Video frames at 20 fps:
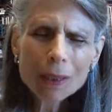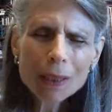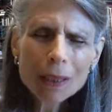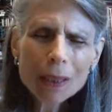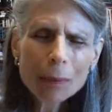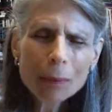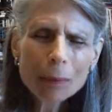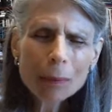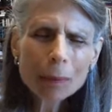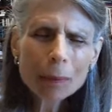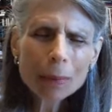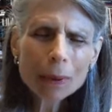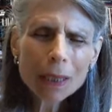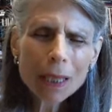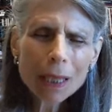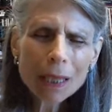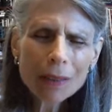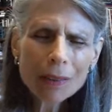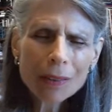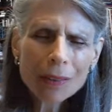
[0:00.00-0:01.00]
deep
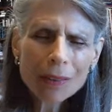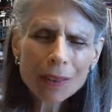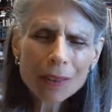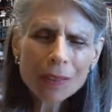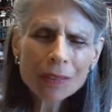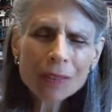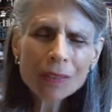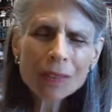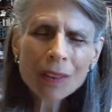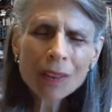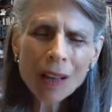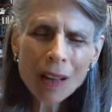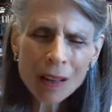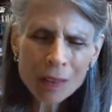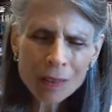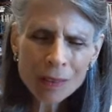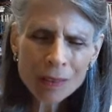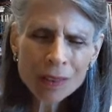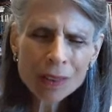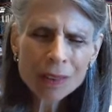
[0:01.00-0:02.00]
place of
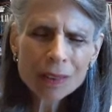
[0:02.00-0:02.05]
love.